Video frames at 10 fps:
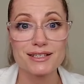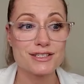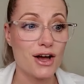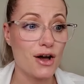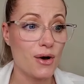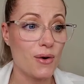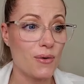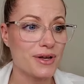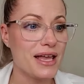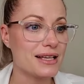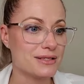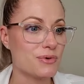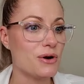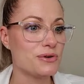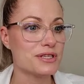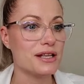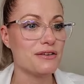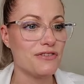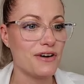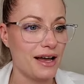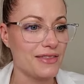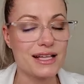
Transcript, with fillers: So yes, rose, solidify.